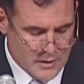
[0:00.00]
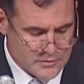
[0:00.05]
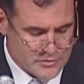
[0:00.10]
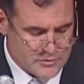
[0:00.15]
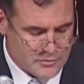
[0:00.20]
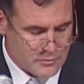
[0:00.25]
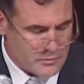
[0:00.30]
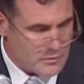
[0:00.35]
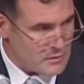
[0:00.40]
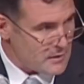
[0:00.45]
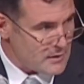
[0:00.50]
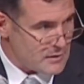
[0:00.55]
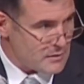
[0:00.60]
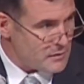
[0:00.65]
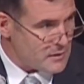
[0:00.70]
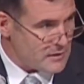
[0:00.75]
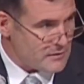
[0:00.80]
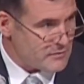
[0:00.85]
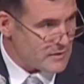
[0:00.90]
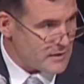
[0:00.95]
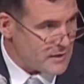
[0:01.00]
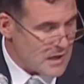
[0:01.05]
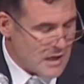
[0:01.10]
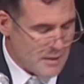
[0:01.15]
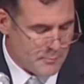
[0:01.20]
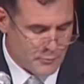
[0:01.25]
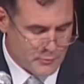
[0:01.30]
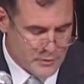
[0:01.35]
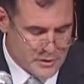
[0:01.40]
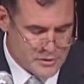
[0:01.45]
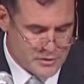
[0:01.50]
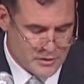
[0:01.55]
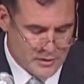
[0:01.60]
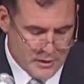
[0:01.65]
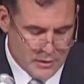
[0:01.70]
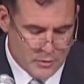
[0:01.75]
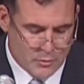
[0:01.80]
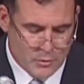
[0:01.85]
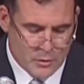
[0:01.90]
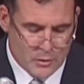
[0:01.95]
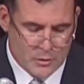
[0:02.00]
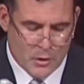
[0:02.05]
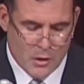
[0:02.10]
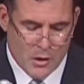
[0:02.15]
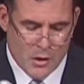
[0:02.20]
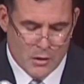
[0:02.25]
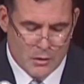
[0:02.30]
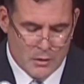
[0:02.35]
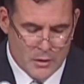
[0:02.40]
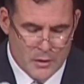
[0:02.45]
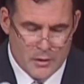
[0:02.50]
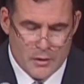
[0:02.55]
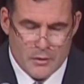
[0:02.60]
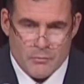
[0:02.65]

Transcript: certainly in things like Operation Eagle Claw,